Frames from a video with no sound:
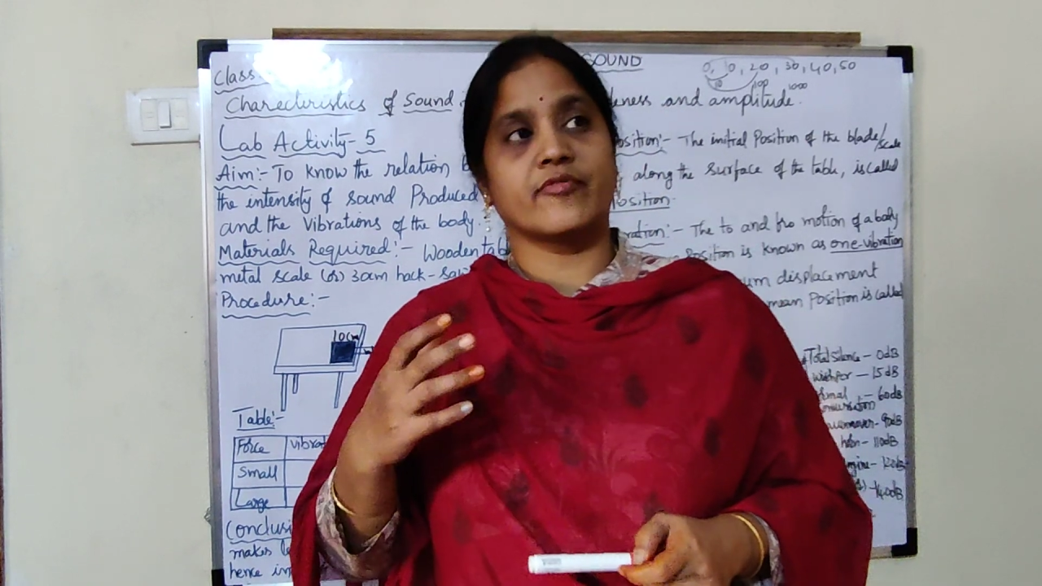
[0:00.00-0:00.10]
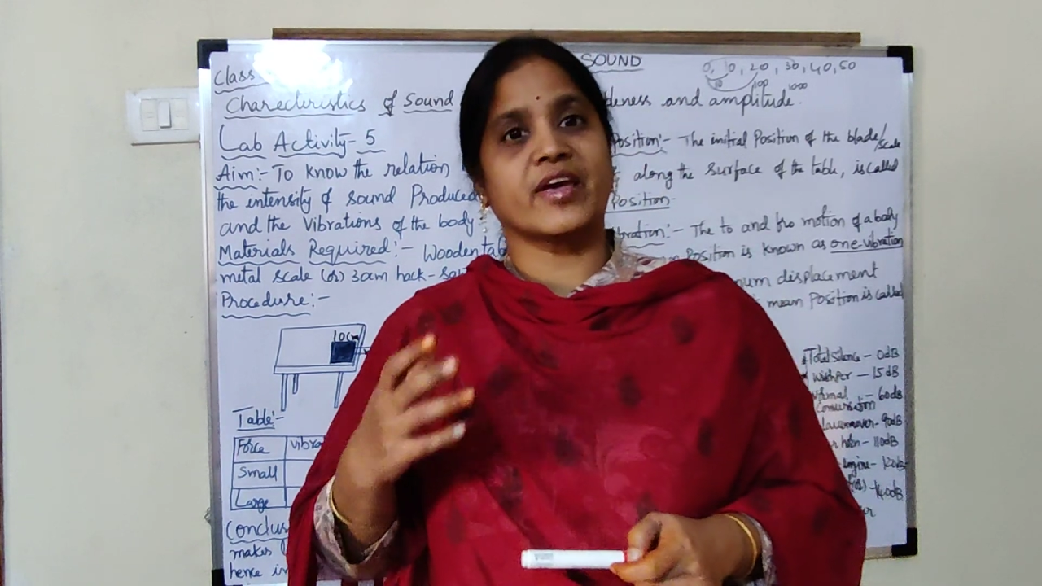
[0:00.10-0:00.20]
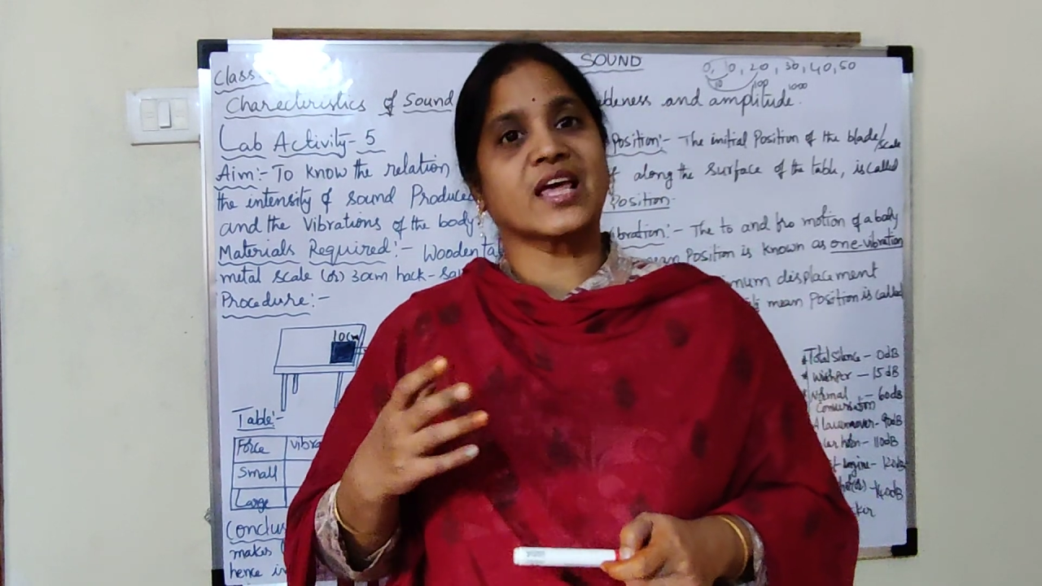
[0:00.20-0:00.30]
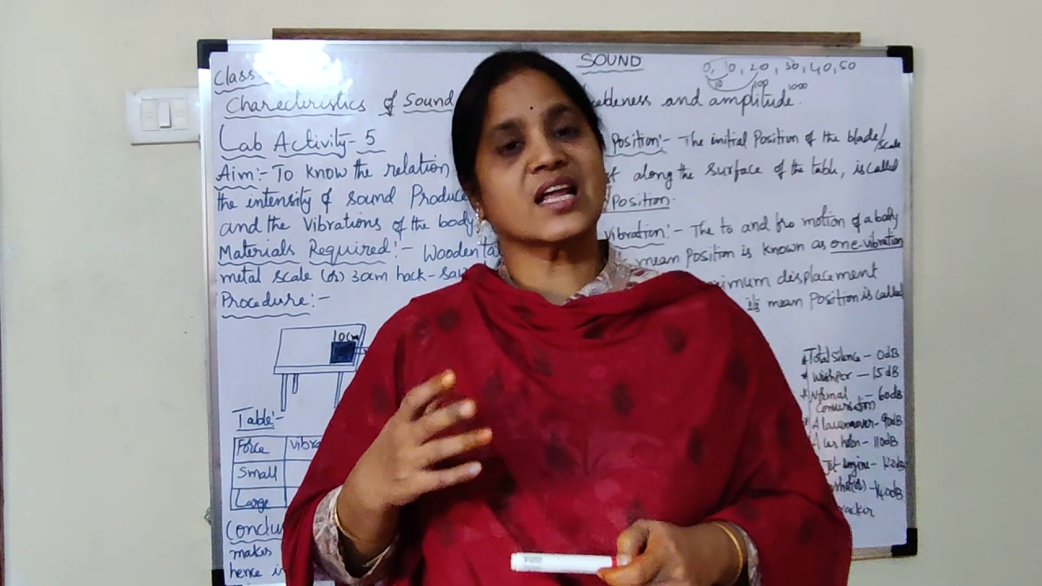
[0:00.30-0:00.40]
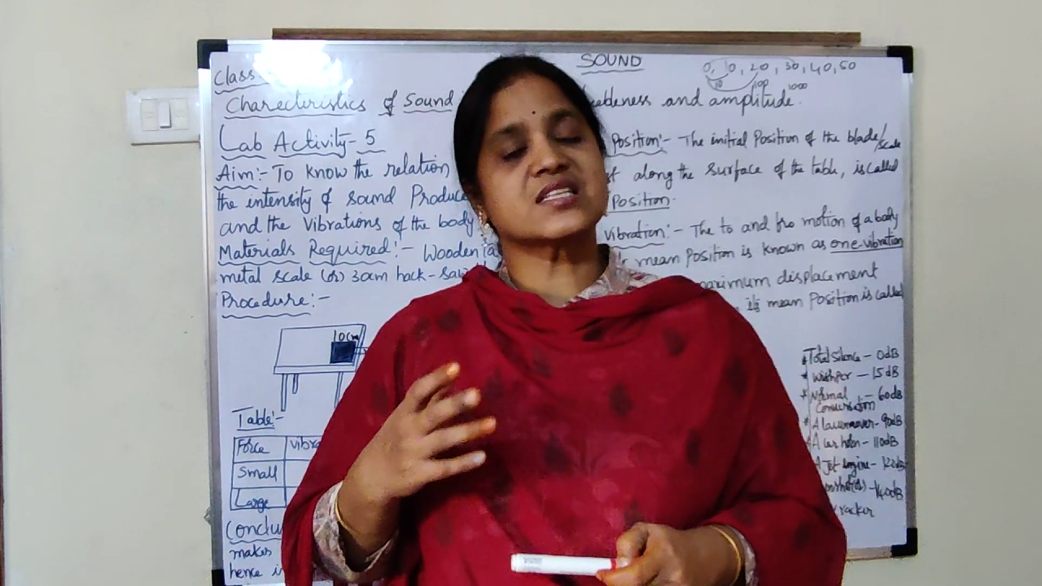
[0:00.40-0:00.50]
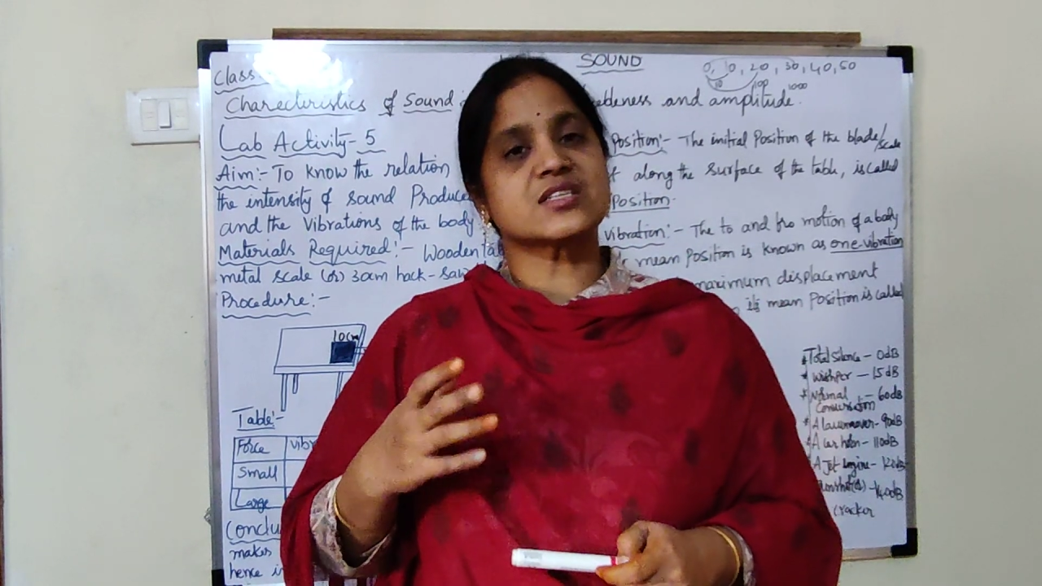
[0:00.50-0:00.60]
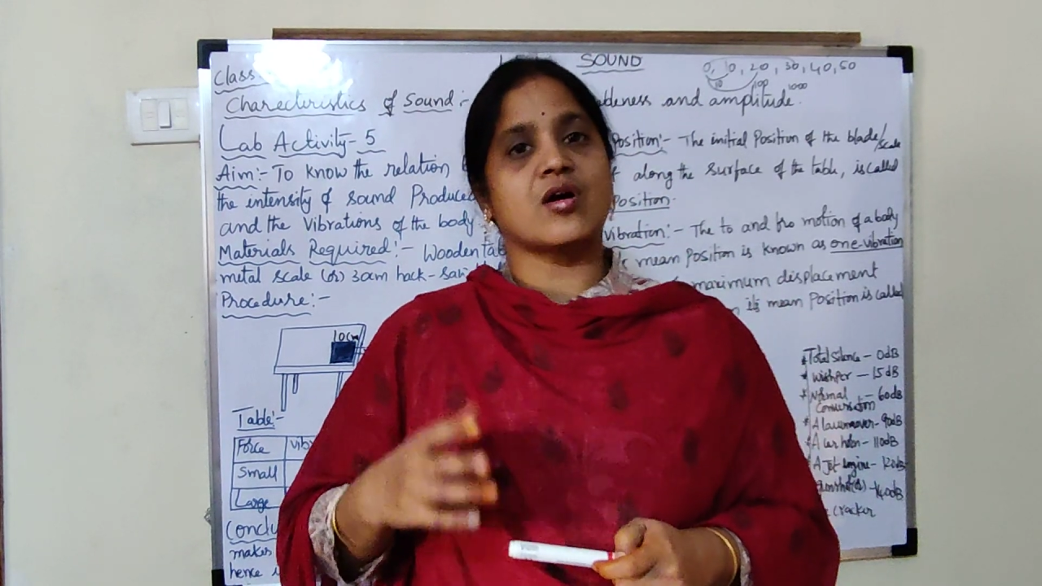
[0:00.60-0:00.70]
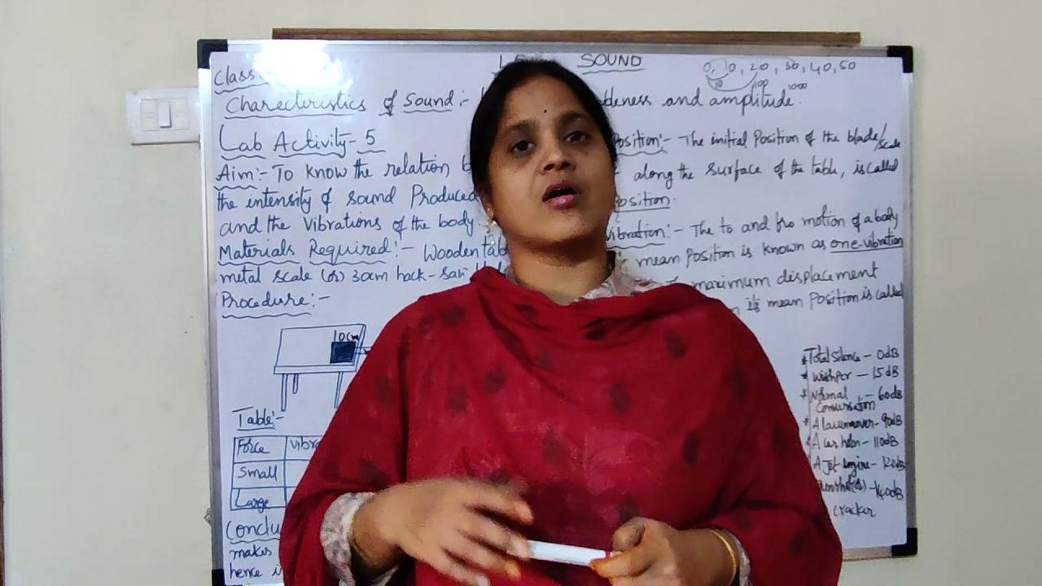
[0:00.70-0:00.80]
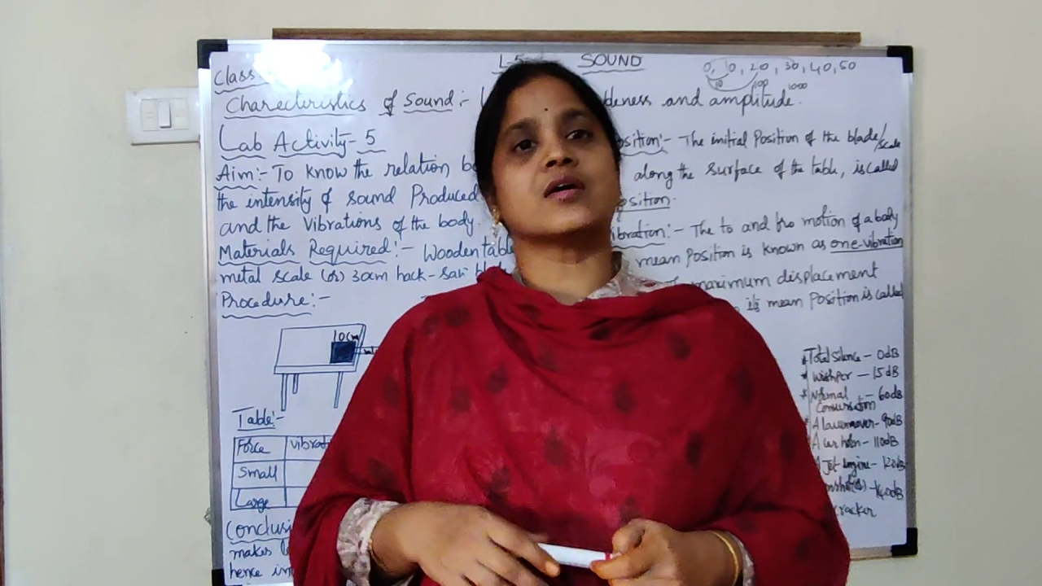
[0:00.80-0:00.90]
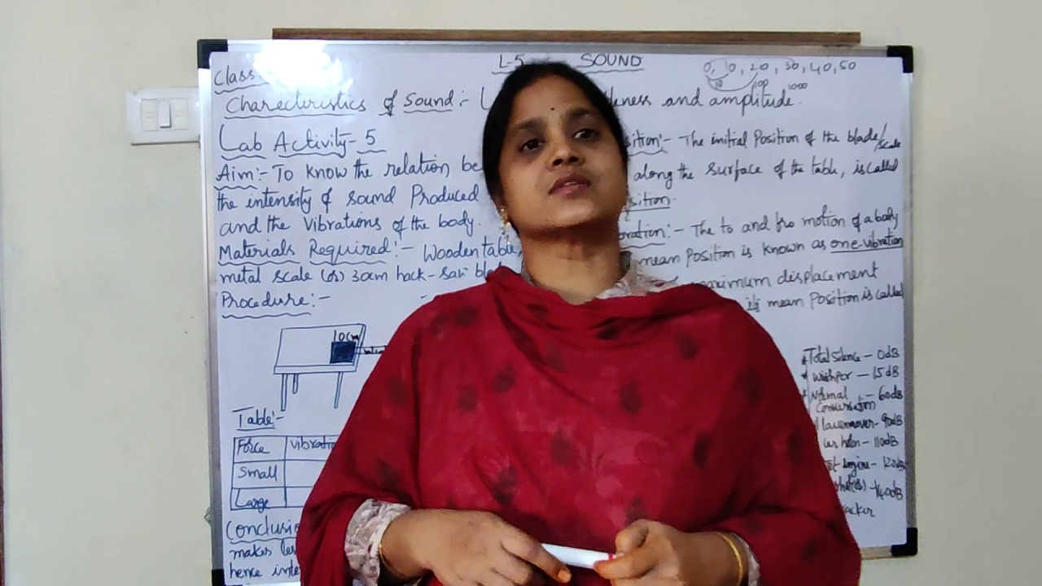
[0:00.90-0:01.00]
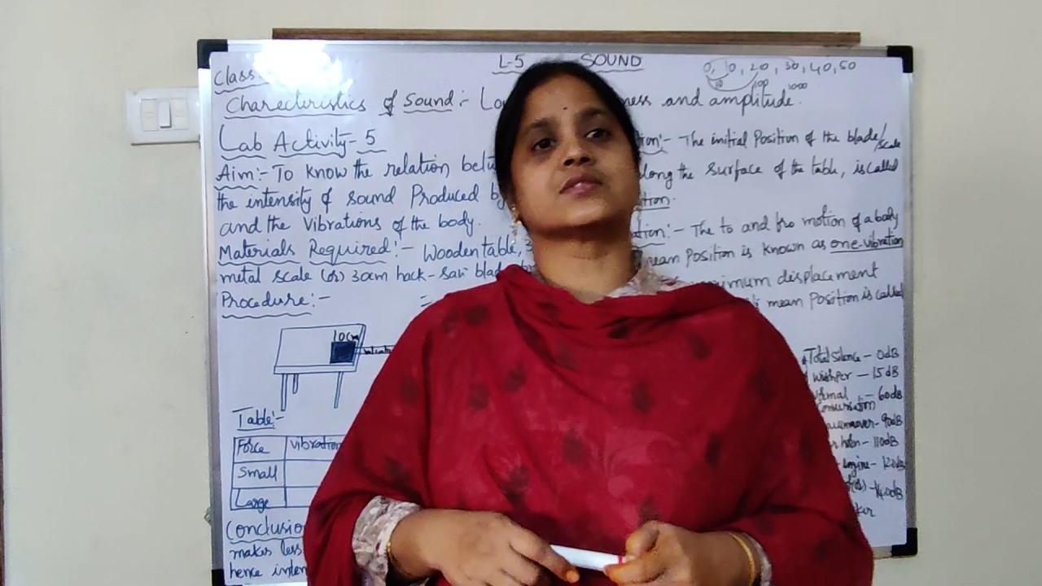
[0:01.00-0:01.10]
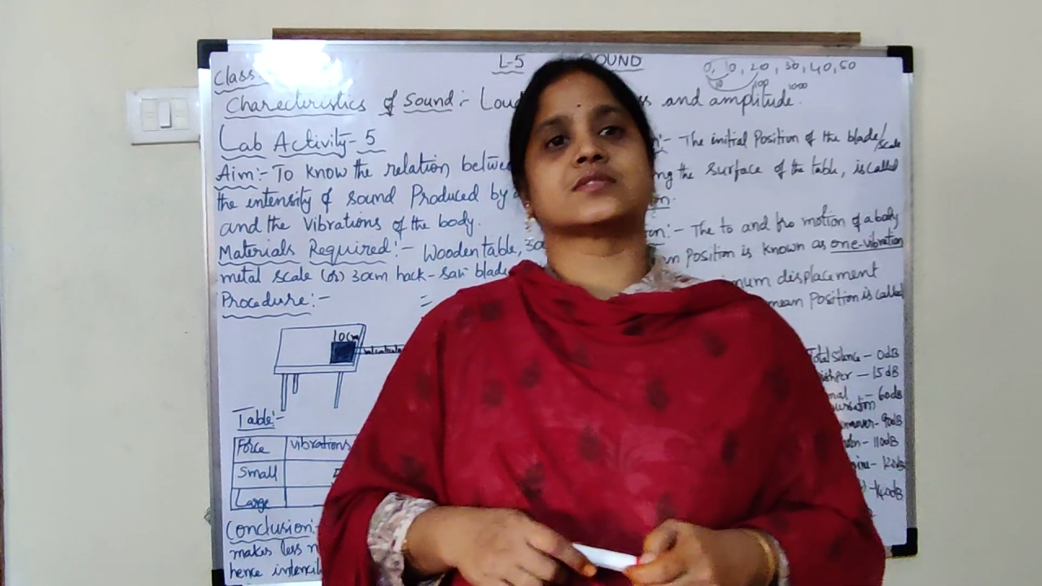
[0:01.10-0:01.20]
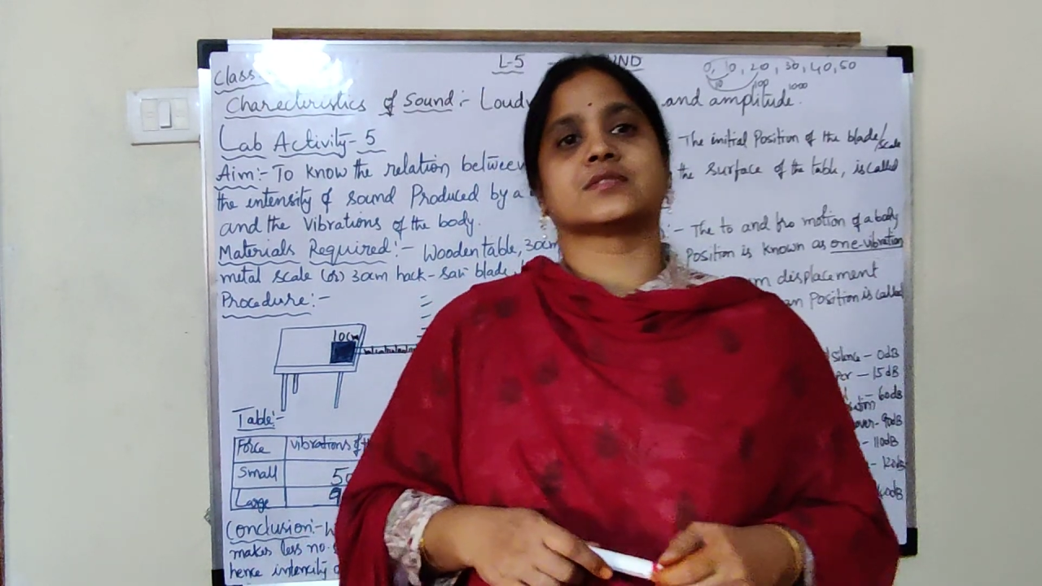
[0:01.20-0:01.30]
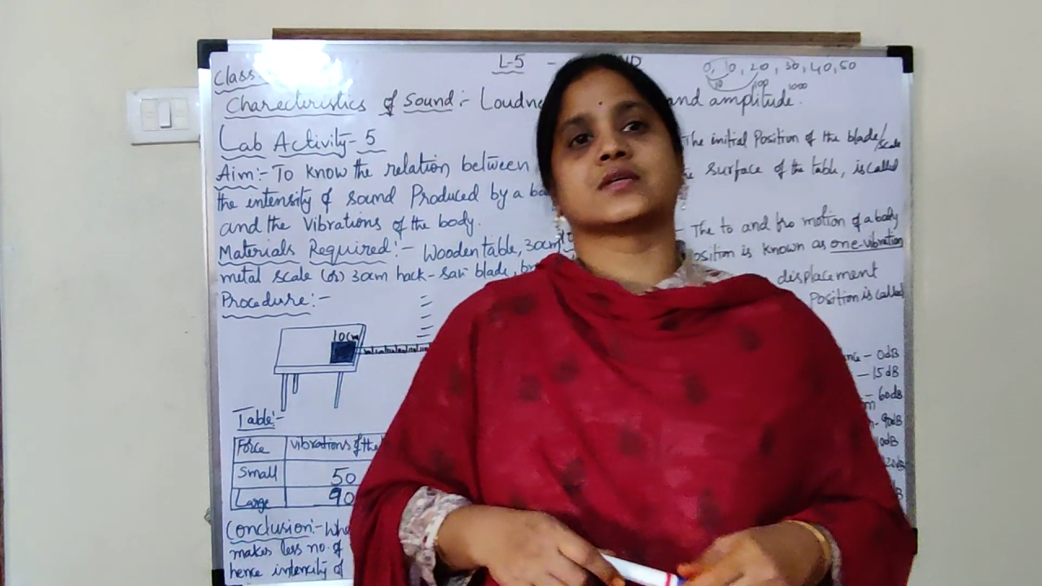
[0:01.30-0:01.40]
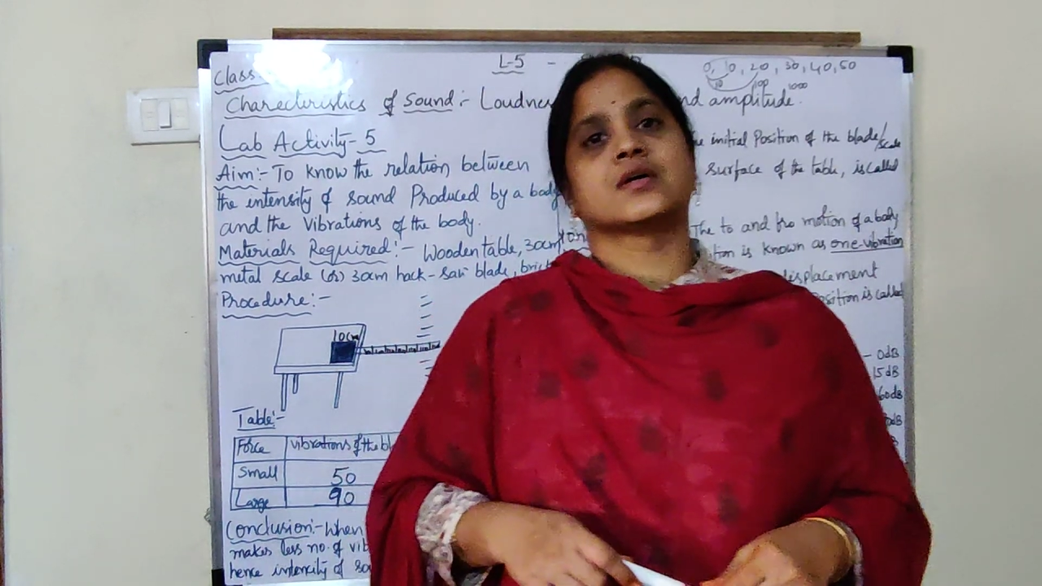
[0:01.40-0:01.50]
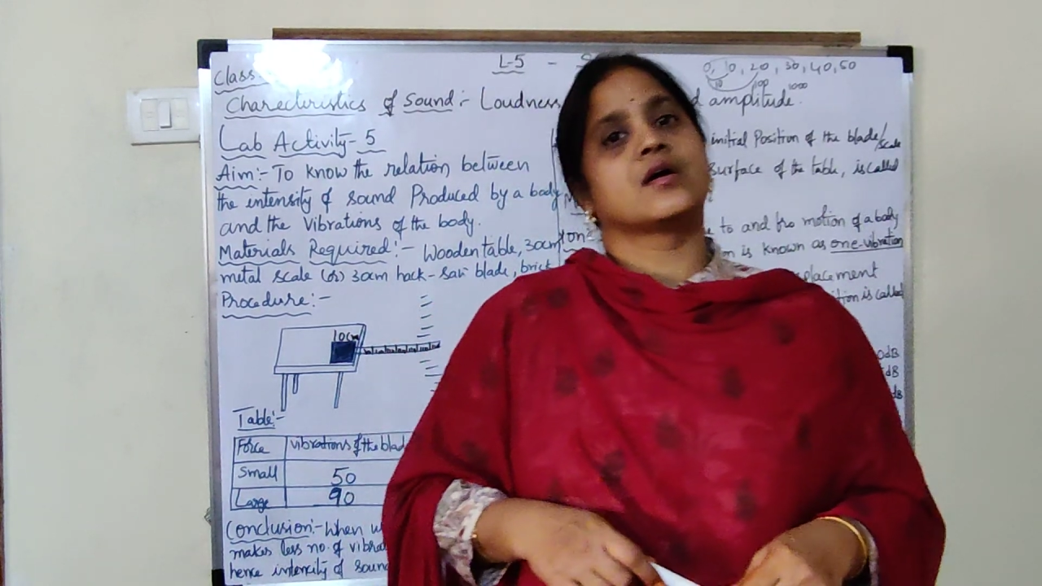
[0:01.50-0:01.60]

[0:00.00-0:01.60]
vehicles horns,